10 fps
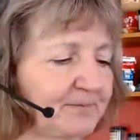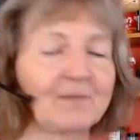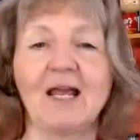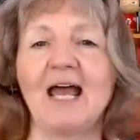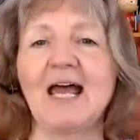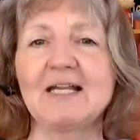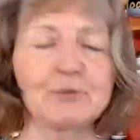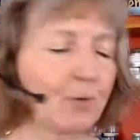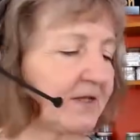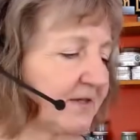And
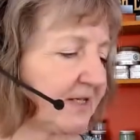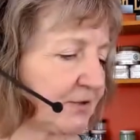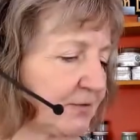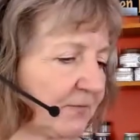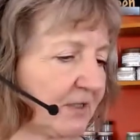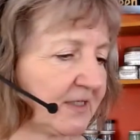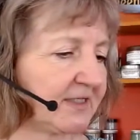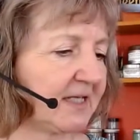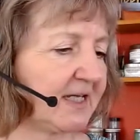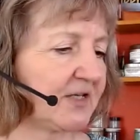what this really
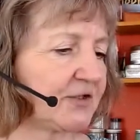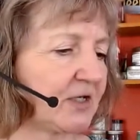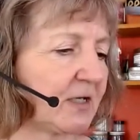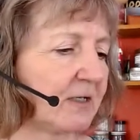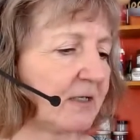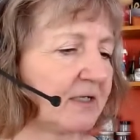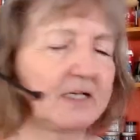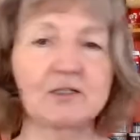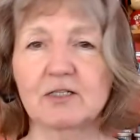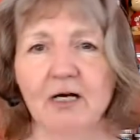is, it
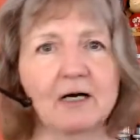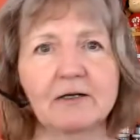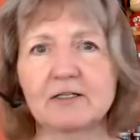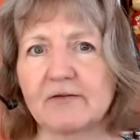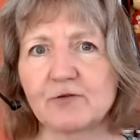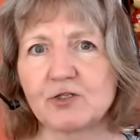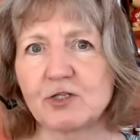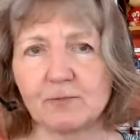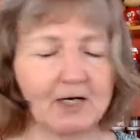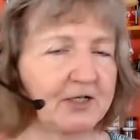covers so
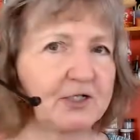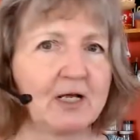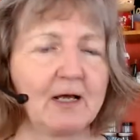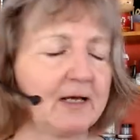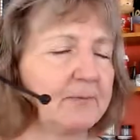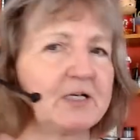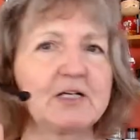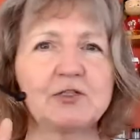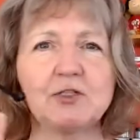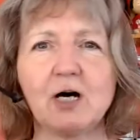much, but
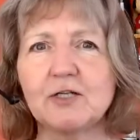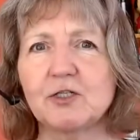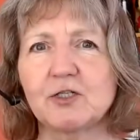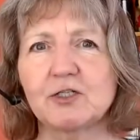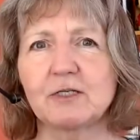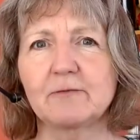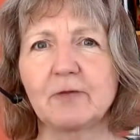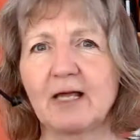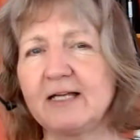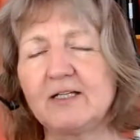it's not just,
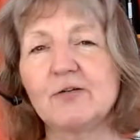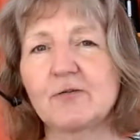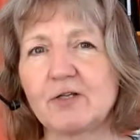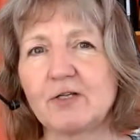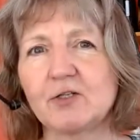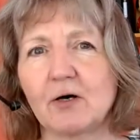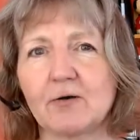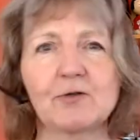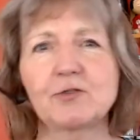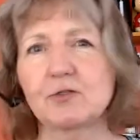hey, here are these
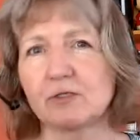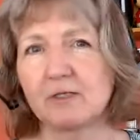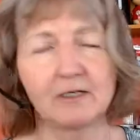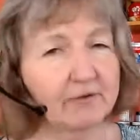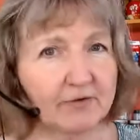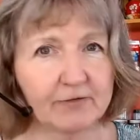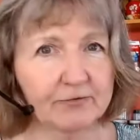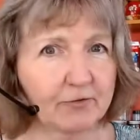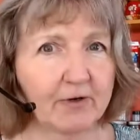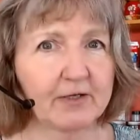artists and here are their
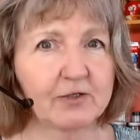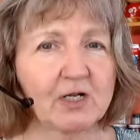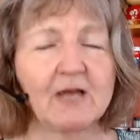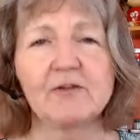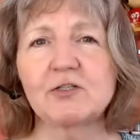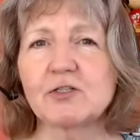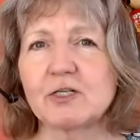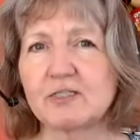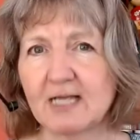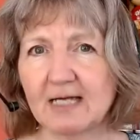drawings. This is the
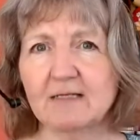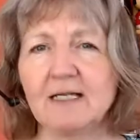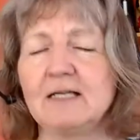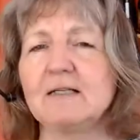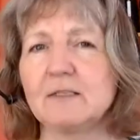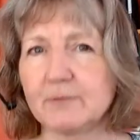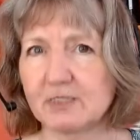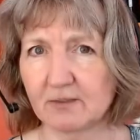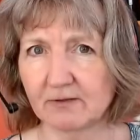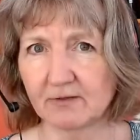technique and the
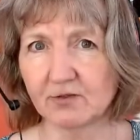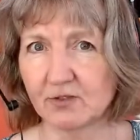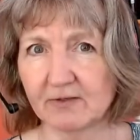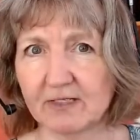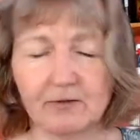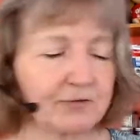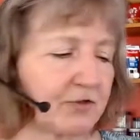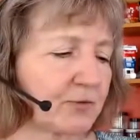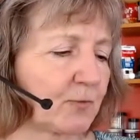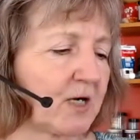materials that they used as
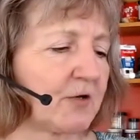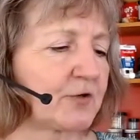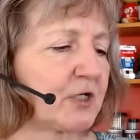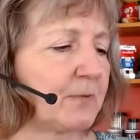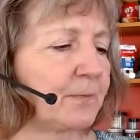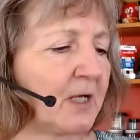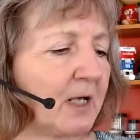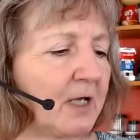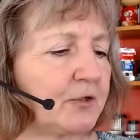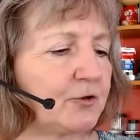well. So
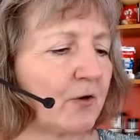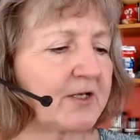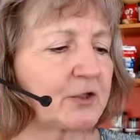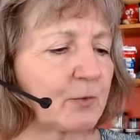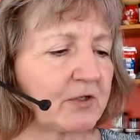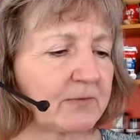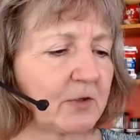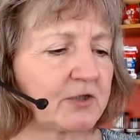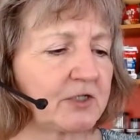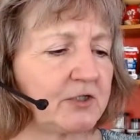drawing is one of the
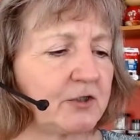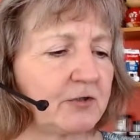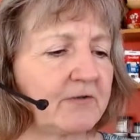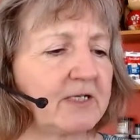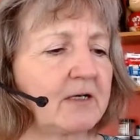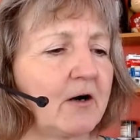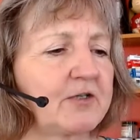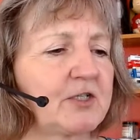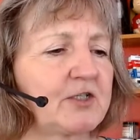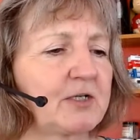most enduring
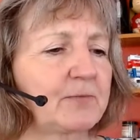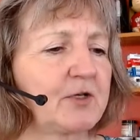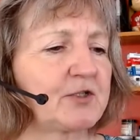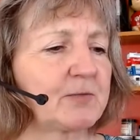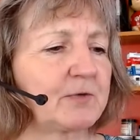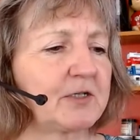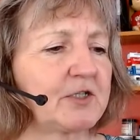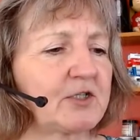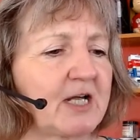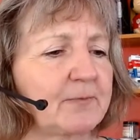artistic
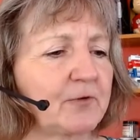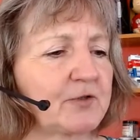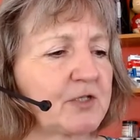disciples.